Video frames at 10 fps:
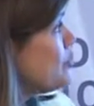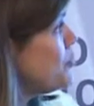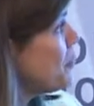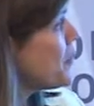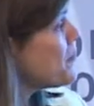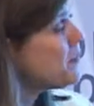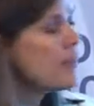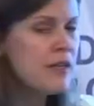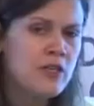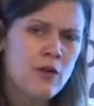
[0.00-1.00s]
group.
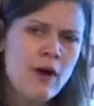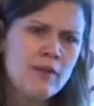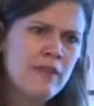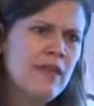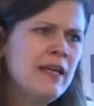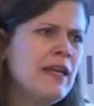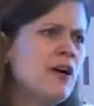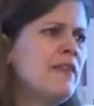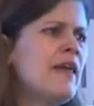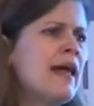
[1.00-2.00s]
And so our thinking
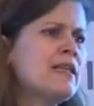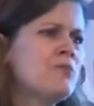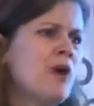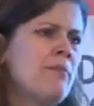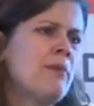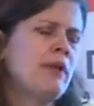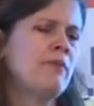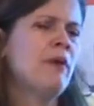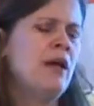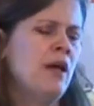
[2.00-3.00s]
on that is
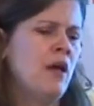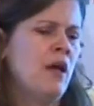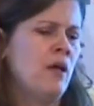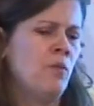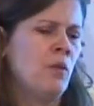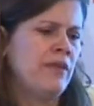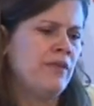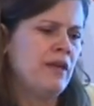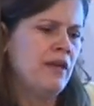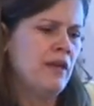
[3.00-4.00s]
probably
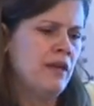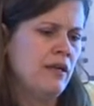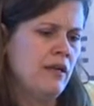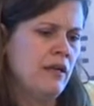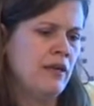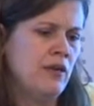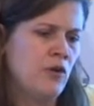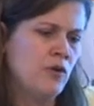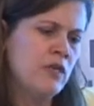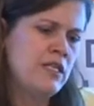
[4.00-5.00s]
in the
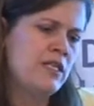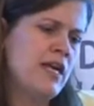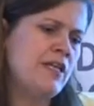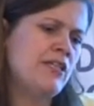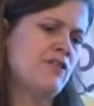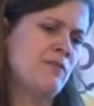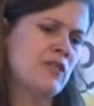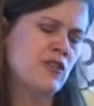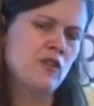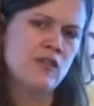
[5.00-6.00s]
early stages of
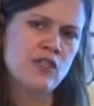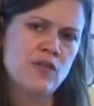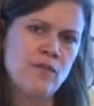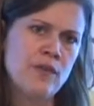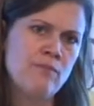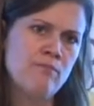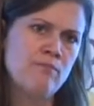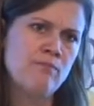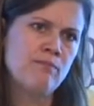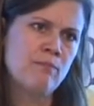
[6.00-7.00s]
muscular dystrophy,
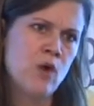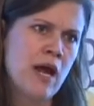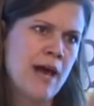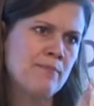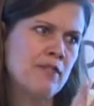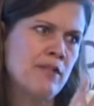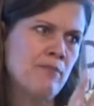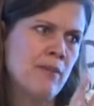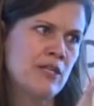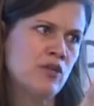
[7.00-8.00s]
perhaps the
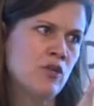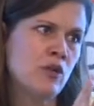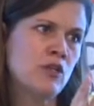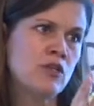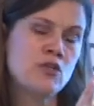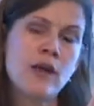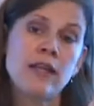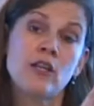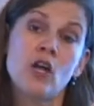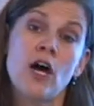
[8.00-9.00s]
muscle
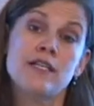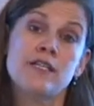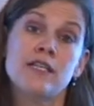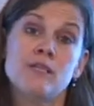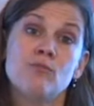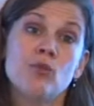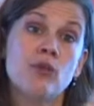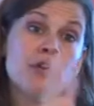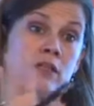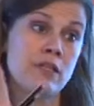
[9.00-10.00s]
strength loss is
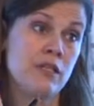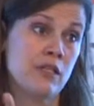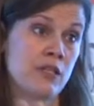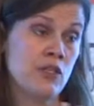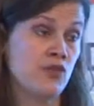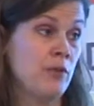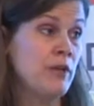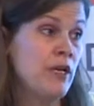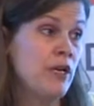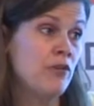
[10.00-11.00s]
more
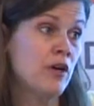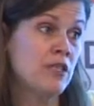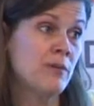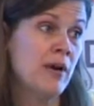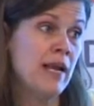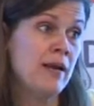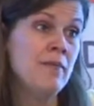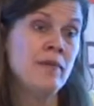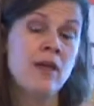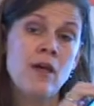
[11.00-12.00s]
distributed across the body.
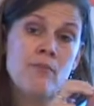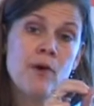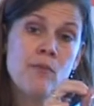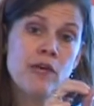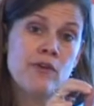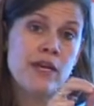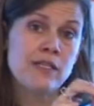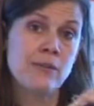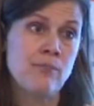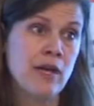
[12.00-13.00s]
But when you
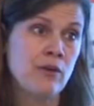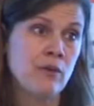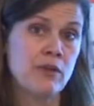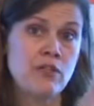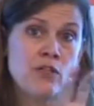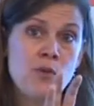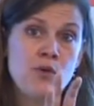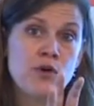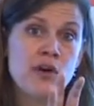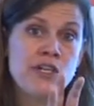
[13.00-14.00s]
get to Becker with the slow
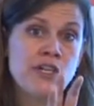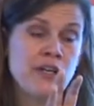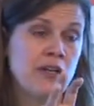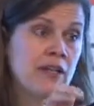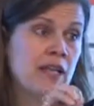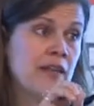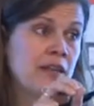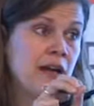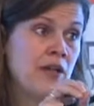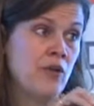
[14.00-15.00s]
progression, that
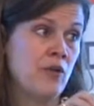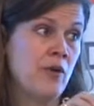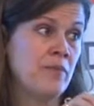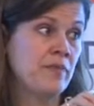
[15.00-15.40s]
the other